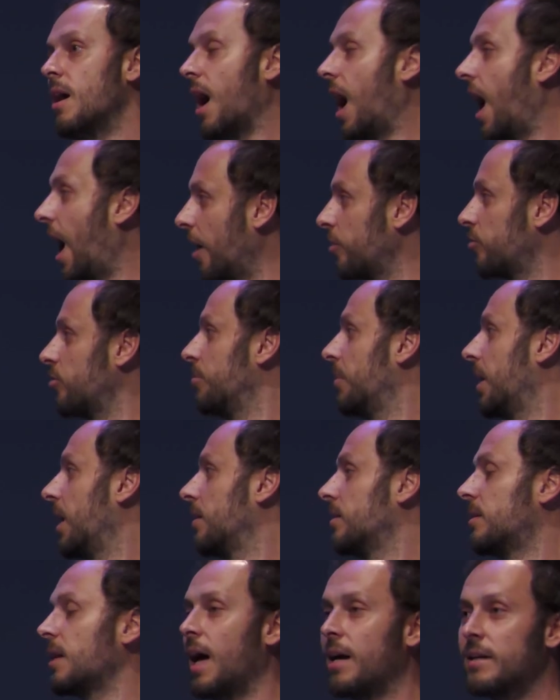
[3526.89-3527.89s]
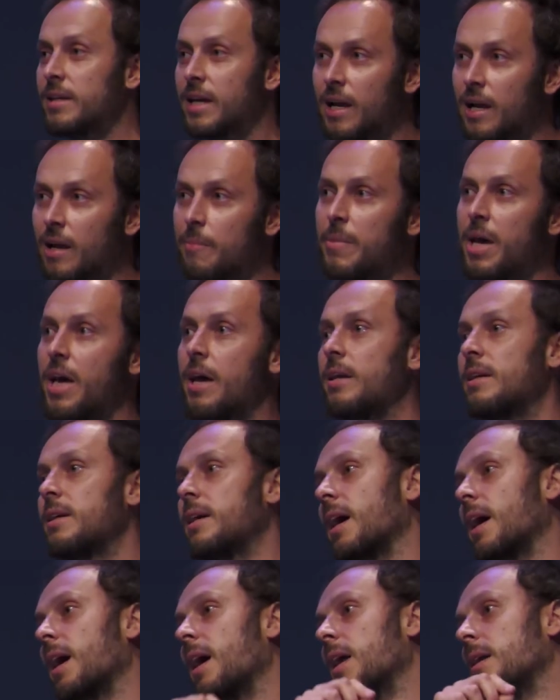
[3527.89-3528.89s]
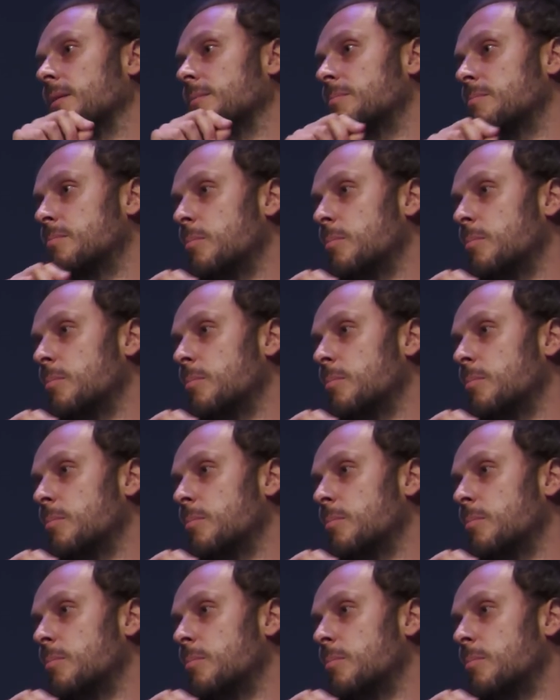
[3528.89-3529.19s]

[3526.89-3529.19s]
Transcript: argument Angela Merkel,